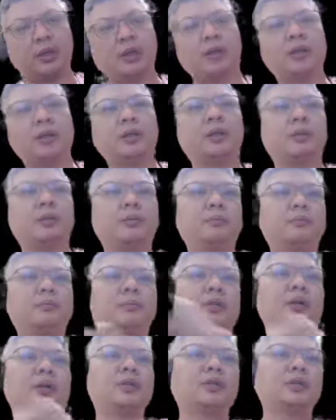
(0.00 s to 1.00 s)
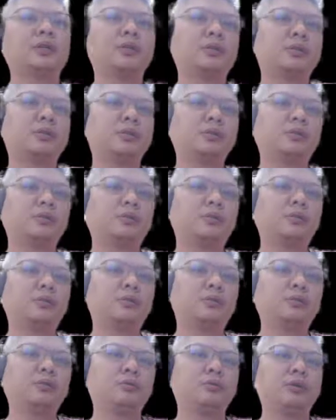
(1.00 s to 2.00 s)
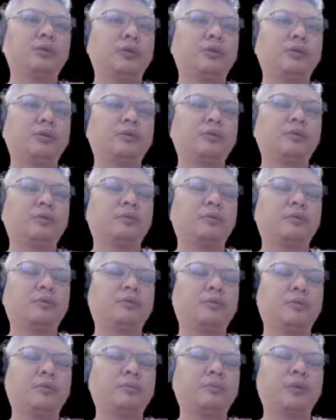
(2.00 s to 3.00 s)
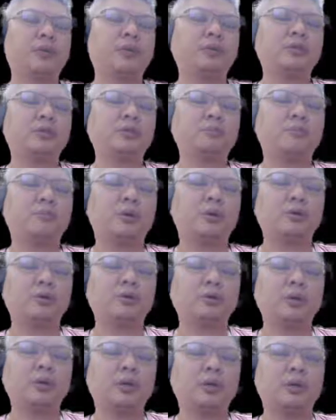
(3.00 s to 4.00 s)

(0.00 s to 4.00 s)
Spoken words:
And black's two chariots and one very menacing pawn